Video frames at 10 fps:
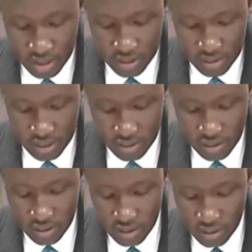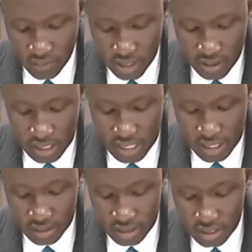The goal of our
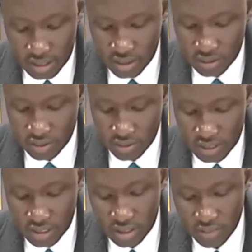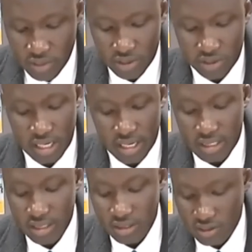Alliance is to strengthen civil
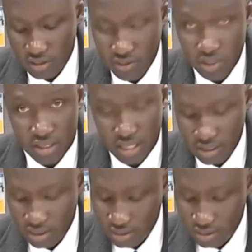society across Queensland.